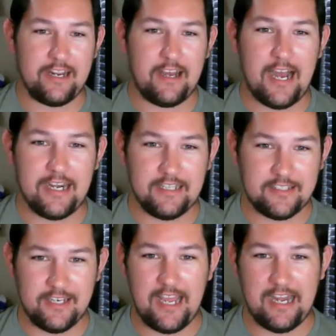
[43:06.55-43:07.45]
I did
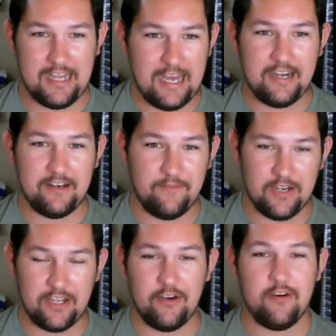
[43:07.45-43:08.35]
today, an edited
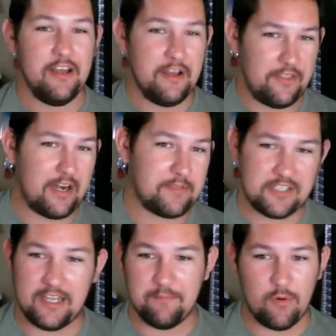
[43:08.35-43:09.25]
video, then I'm just
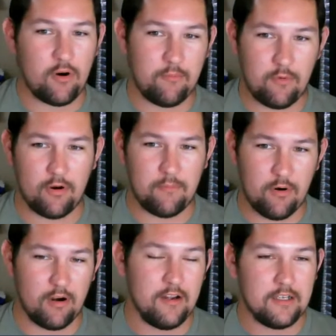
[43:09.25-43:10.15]
getting more and more and more.